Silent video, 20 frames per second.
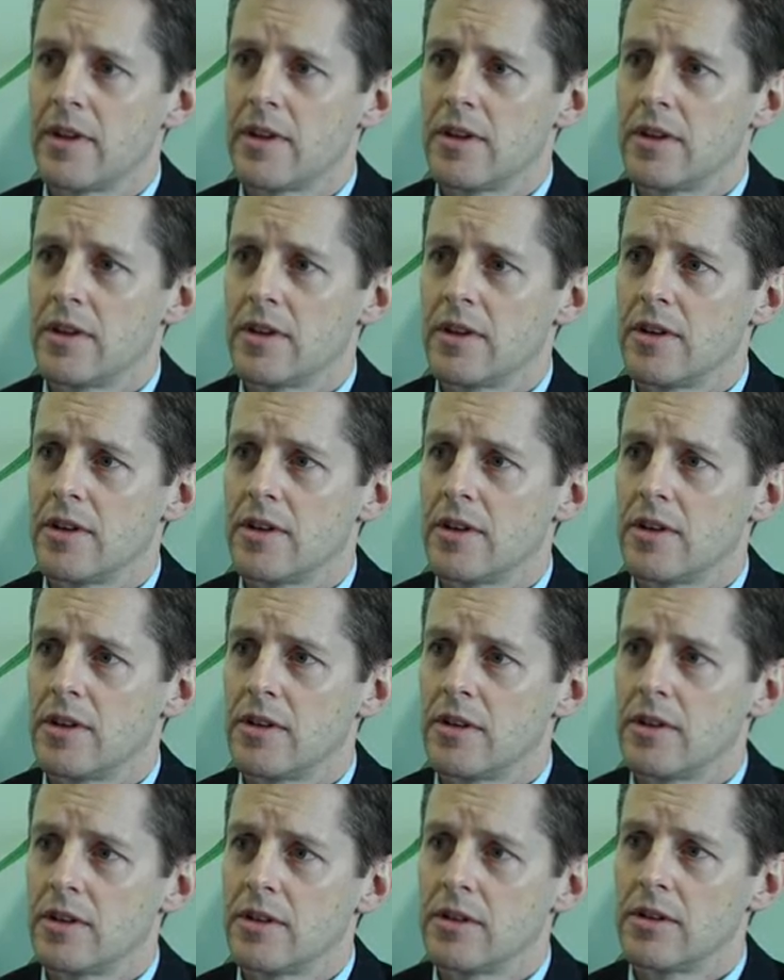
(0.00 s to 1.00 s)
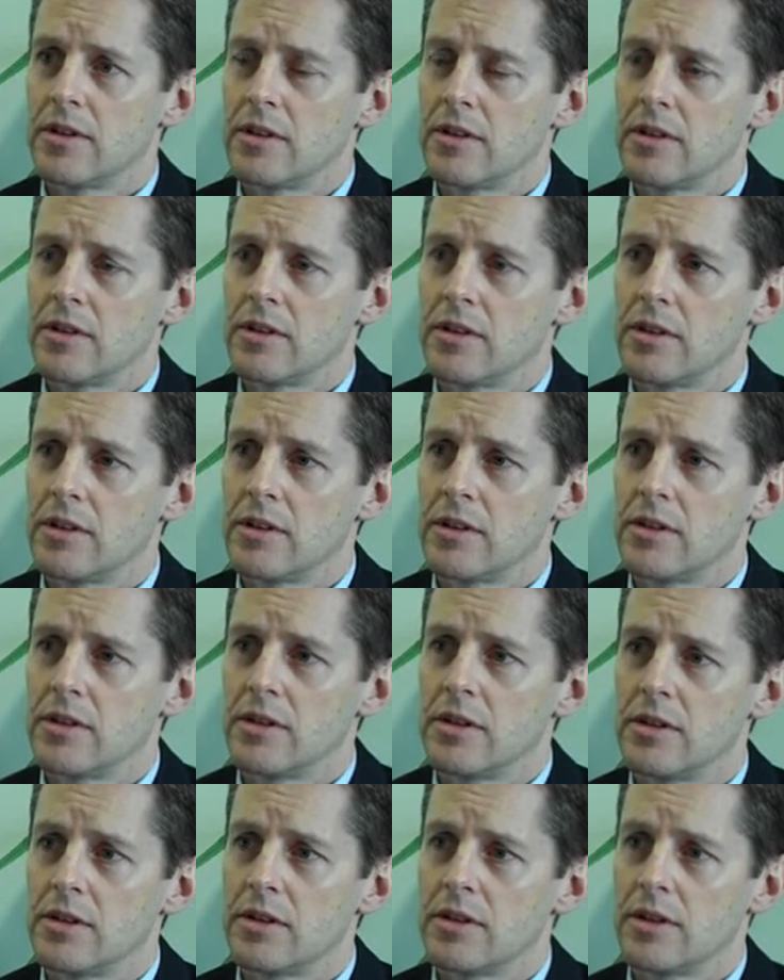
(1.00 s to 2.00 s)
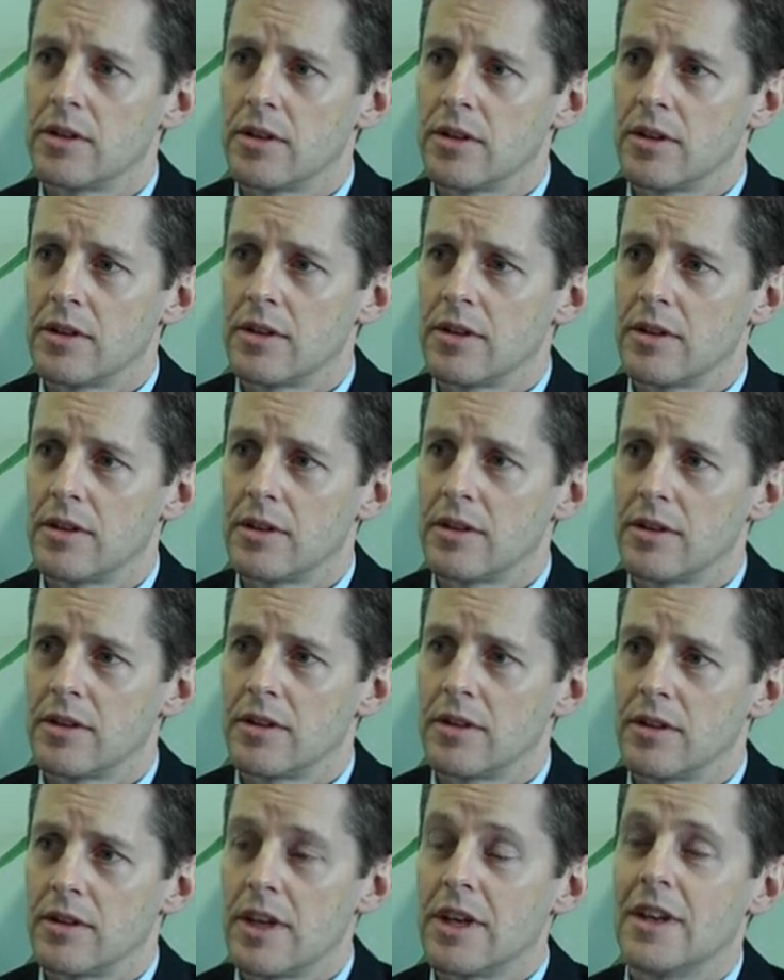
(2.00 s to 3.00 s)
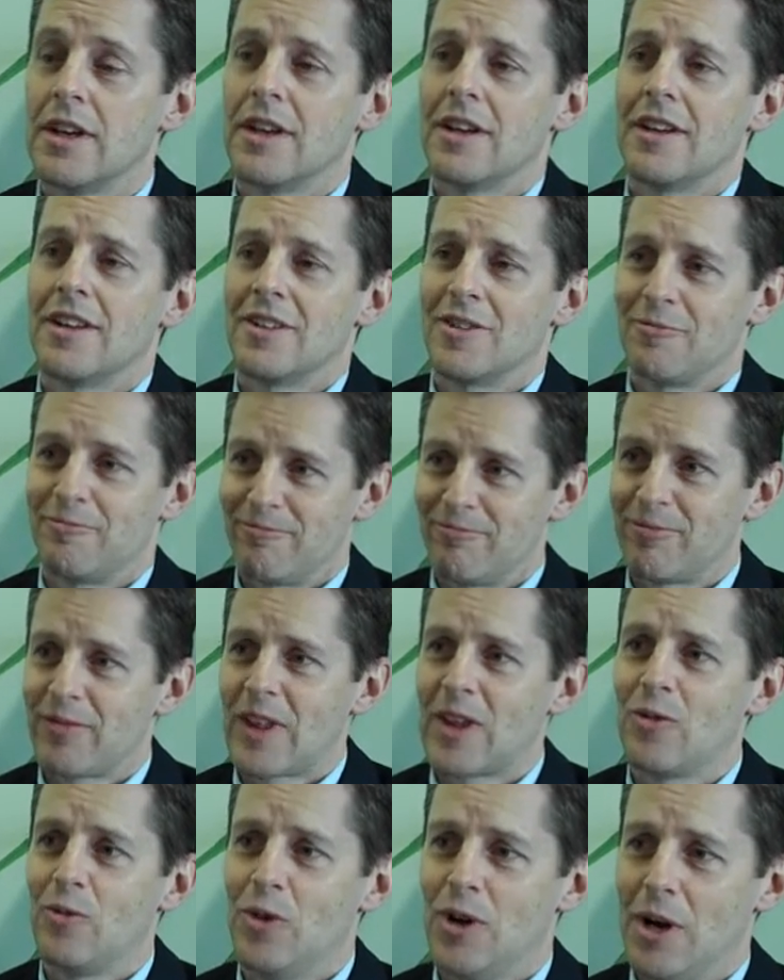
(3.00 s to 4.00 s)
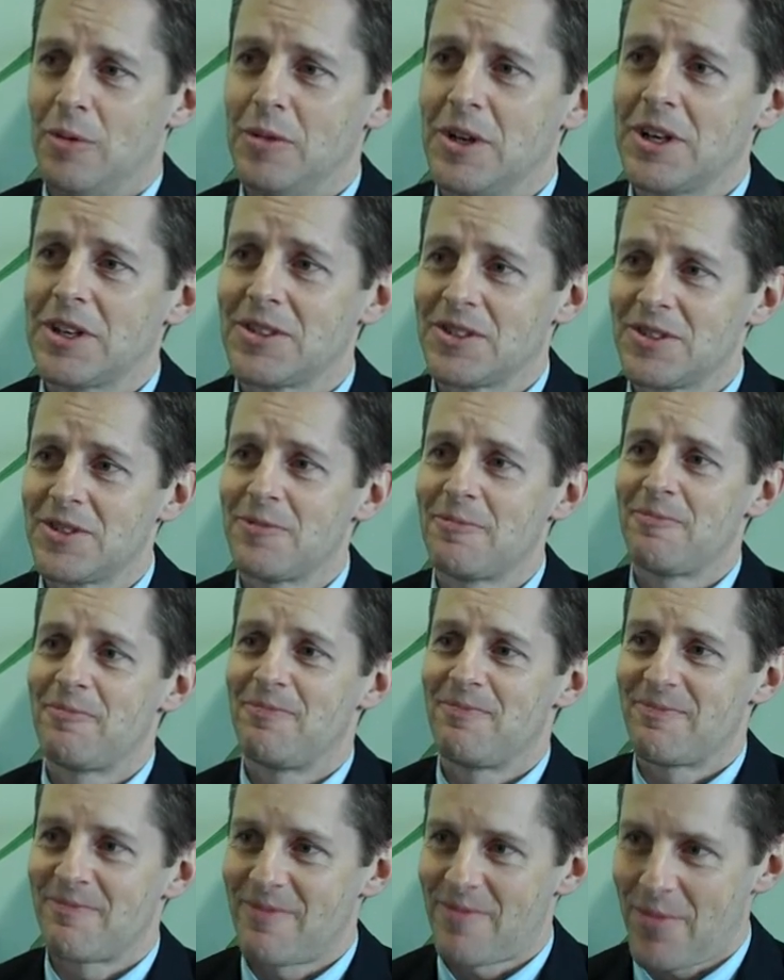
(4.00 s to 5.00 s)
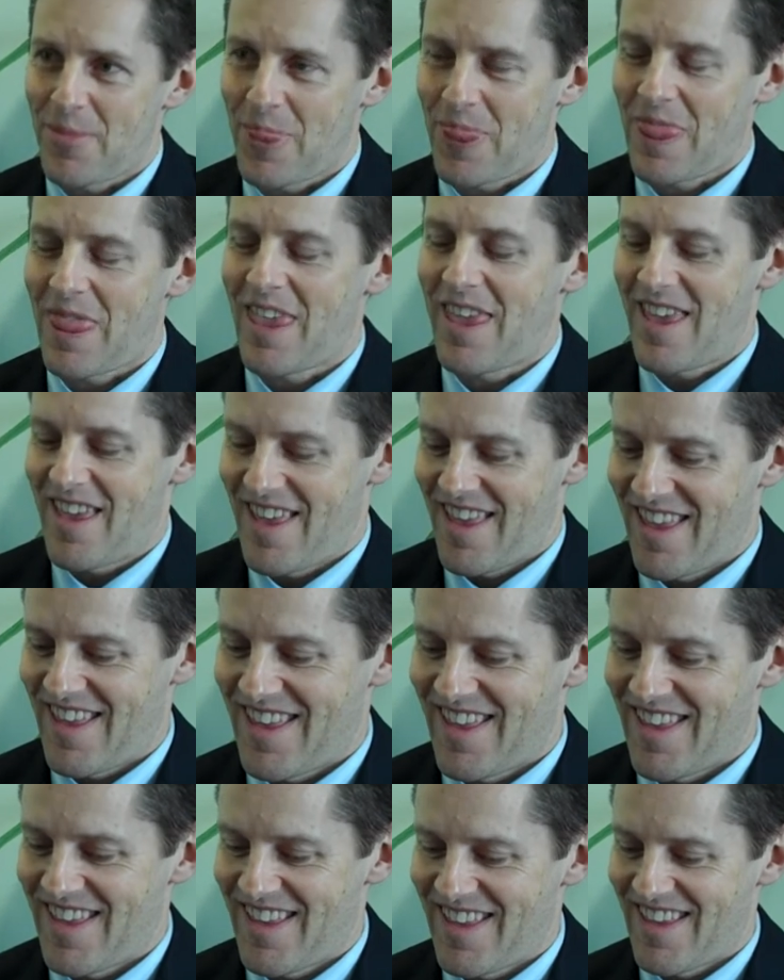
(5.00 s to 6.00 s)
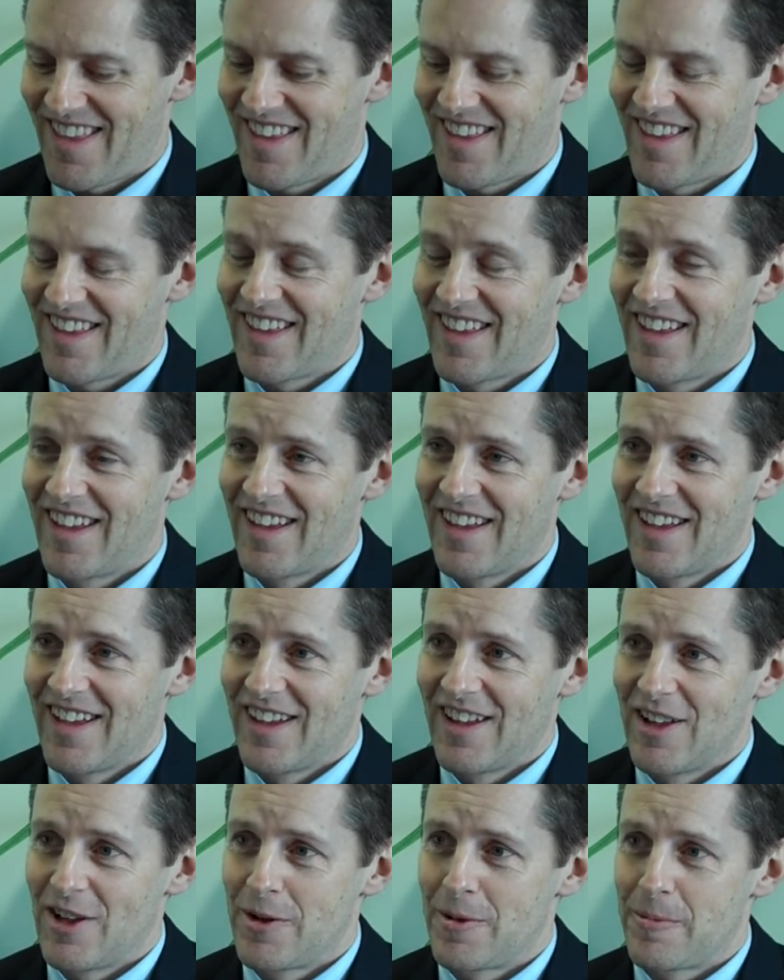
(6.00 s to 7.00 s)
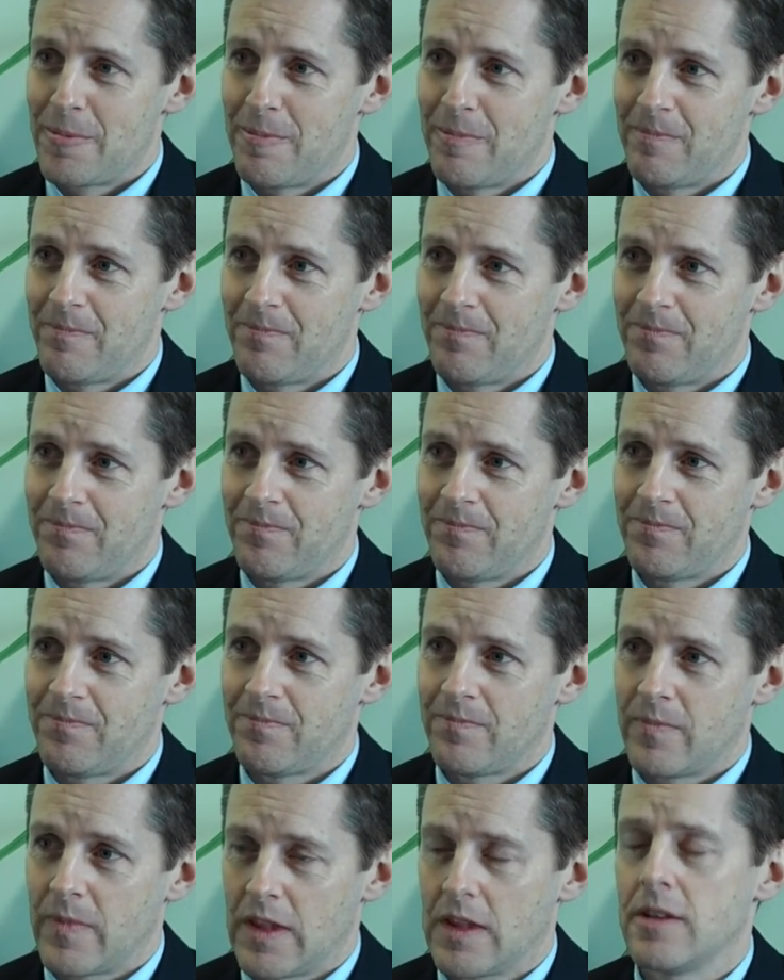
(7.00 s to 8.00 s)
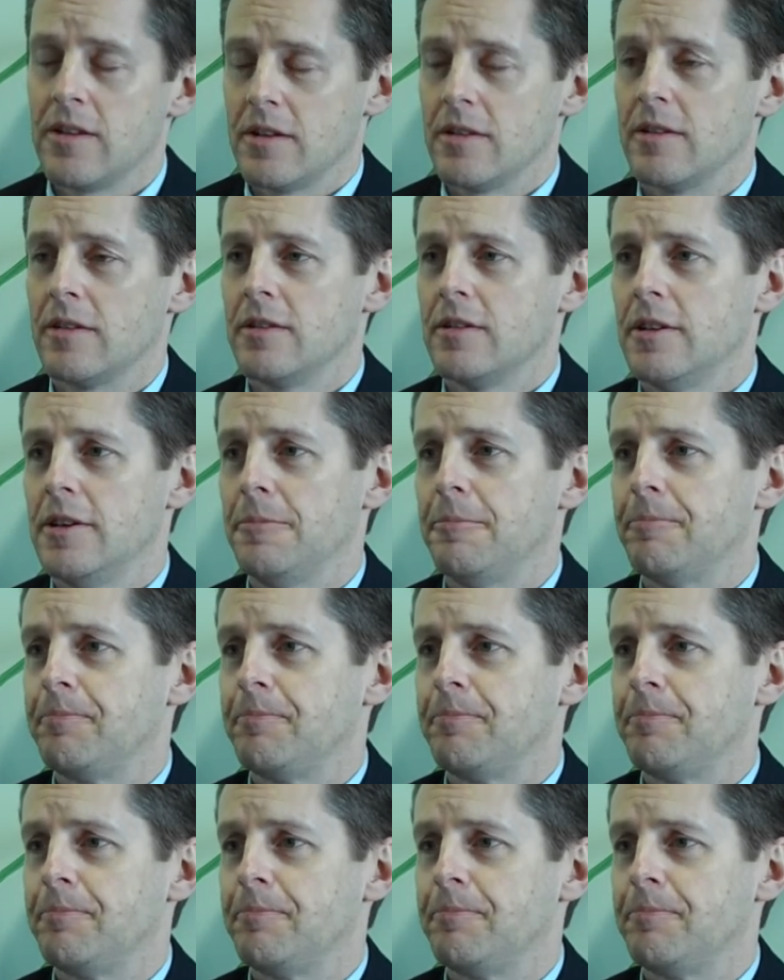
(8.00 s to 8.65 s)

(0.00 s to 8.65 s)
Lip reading: We're about to have rounds in your school very soon. I'm interested in your reflections about the preparations for those rounds.